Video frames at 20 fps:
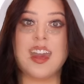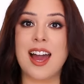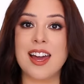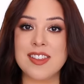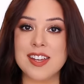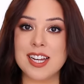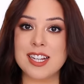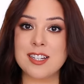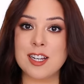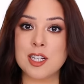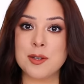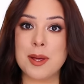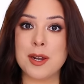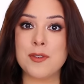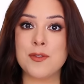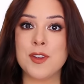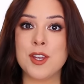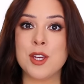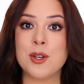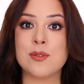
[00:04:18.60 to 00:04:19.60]
I think I talked about a
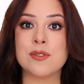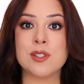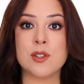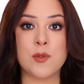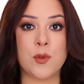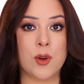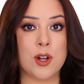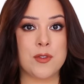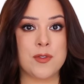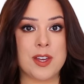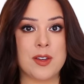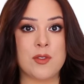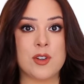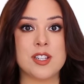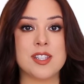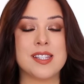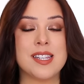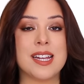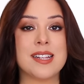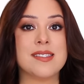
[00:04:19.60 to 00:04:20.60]
few Sephora
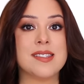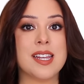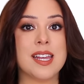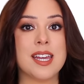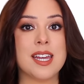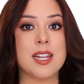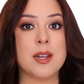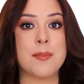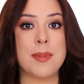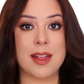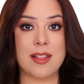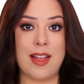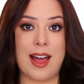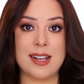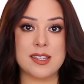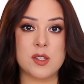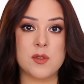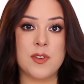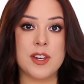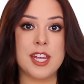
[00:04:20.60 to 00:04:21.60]
favorite sets in my
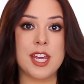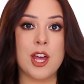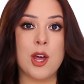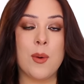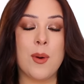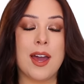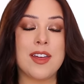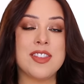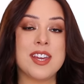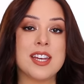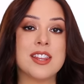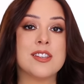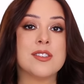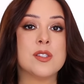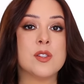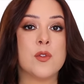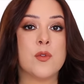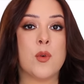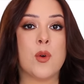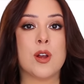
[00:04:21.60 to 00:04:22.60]
last video. I think the
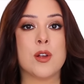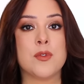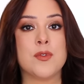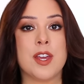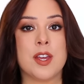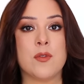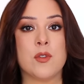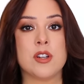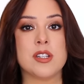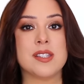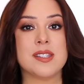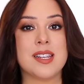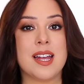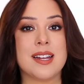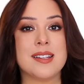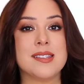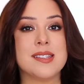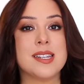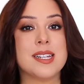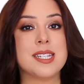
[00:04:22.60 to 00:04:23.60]
Sephora favorite
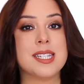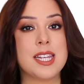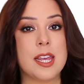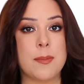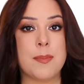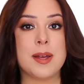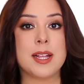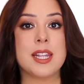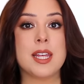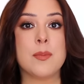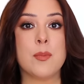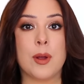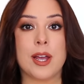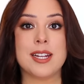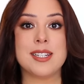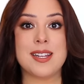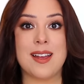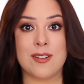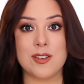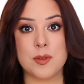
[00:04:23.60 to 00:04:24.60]
sets typically
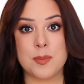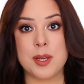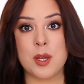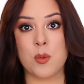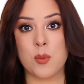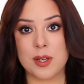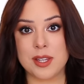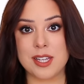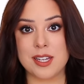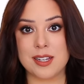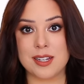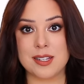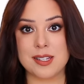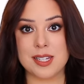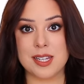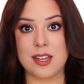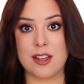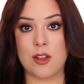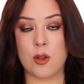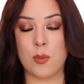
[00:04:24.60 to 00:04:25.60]
break down to be a really good
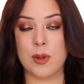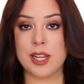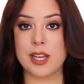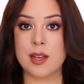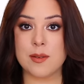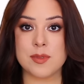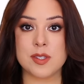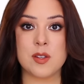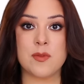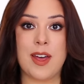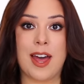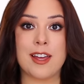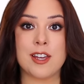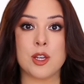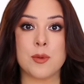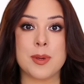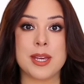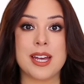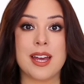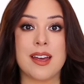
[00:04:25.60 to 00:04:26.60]
deal when it comes to
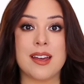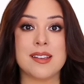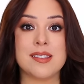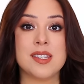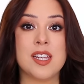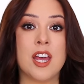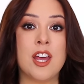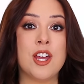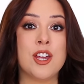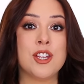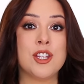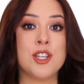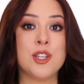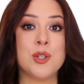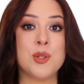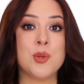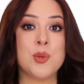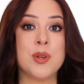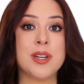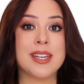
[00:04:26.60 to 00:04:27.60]
value because
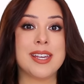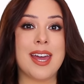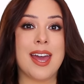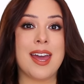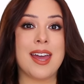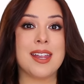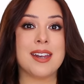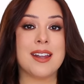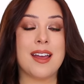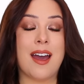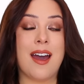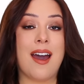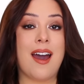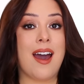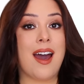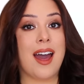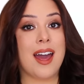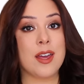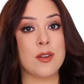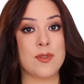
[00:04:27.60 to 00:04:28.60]
you get a
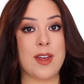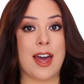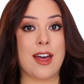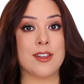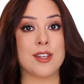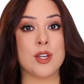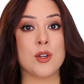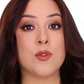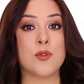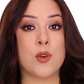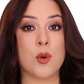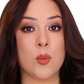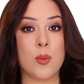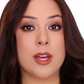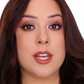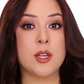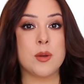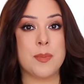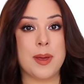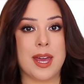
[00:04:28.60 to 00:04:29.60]
high value for
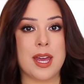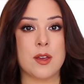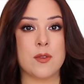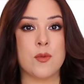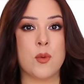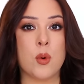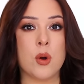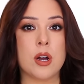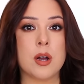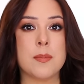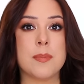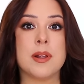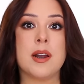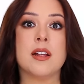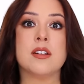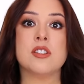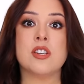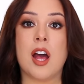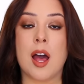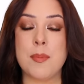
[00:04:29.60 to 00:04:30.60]
what you pay for, but
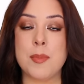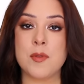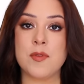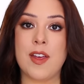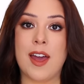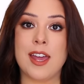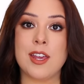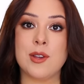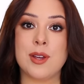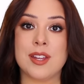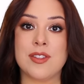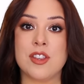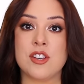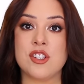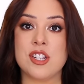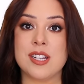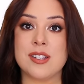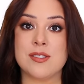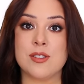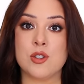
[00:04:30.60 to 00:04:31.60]
on top of that, you get the
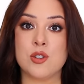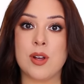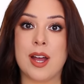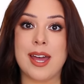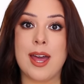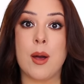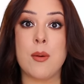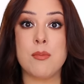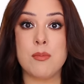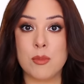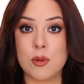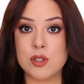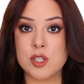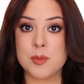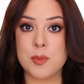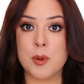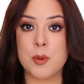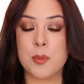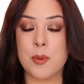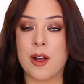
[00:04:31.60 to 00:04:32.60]
chance to try out
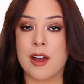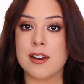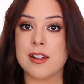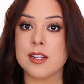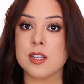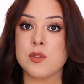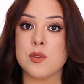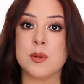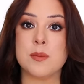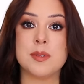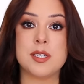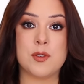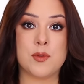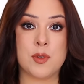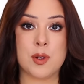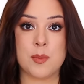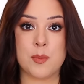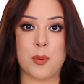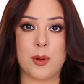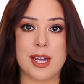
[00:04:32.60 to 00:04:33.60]
multiple products from
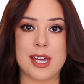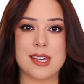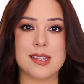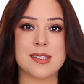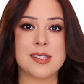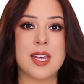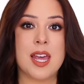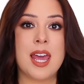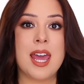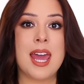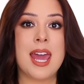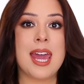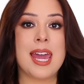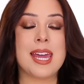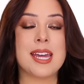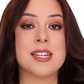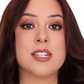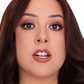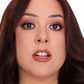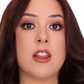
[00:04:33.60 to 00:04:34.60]
different brands.
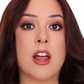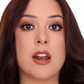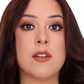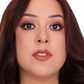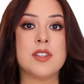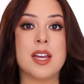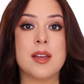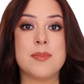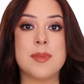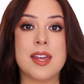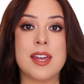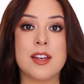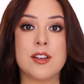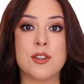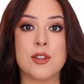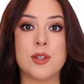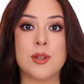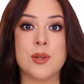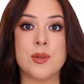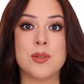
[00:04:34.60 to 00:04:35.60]
And a lot of the time, they
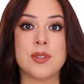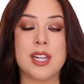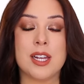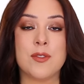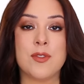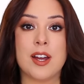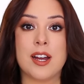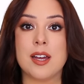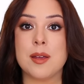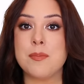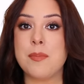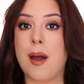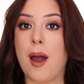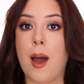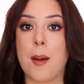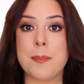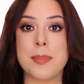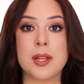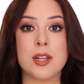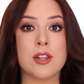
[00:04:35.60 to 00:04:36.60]
include like very
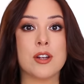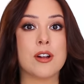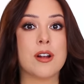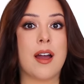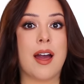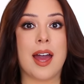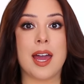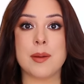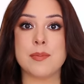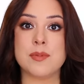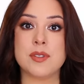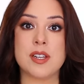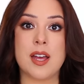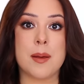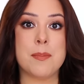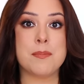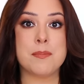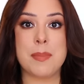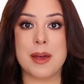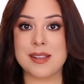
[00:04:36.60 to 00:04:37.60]
popular, hyped
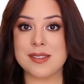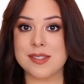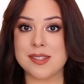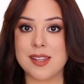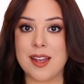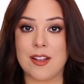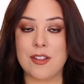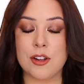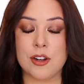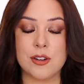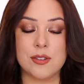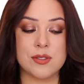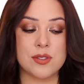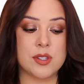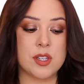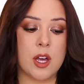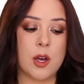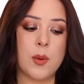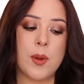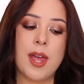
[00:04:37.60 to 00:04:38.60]
up bestsellers.
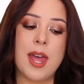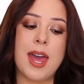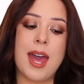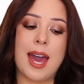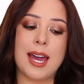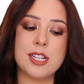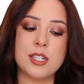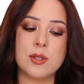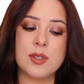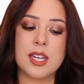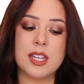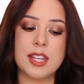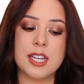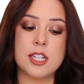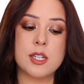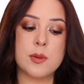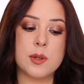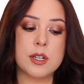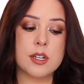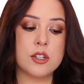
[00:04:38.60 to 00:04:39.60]
So I do think they
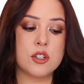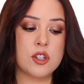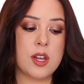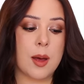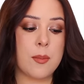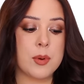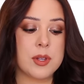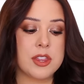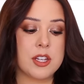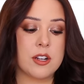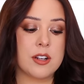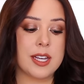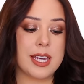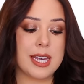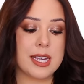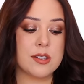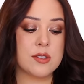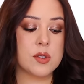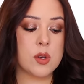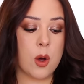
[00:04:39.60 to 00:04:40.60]
do a good job with their
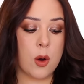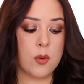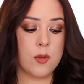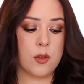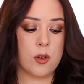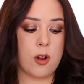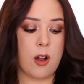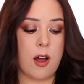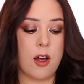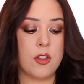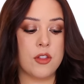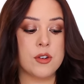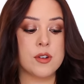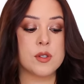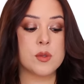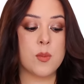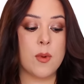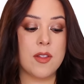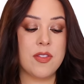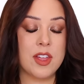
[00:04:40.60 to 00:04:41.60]
kits overall.
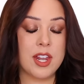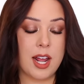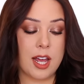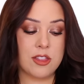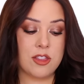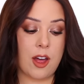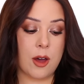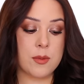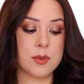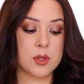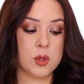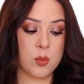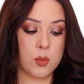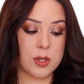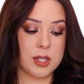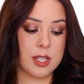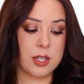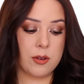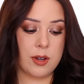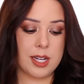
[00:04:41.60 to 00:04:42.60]
There's one that I thought was a
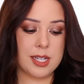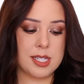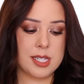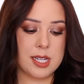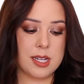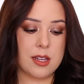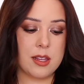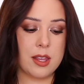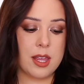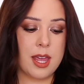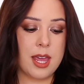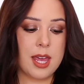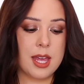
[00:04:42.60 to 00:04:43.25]
really great deal.